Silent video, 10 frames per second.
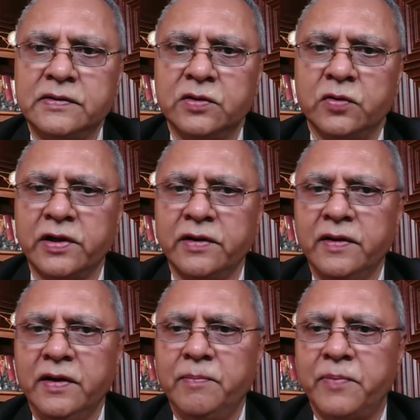
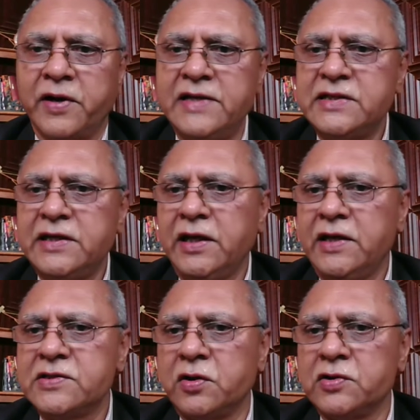Okay, pricing
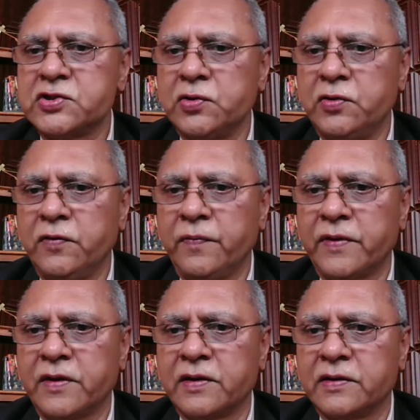is also
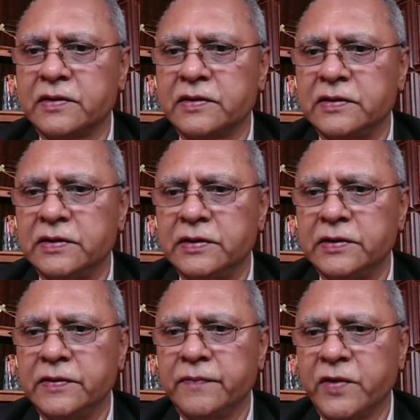
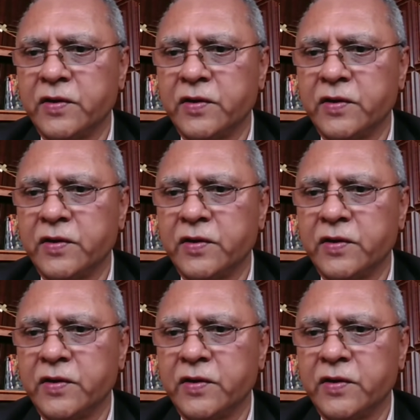uh,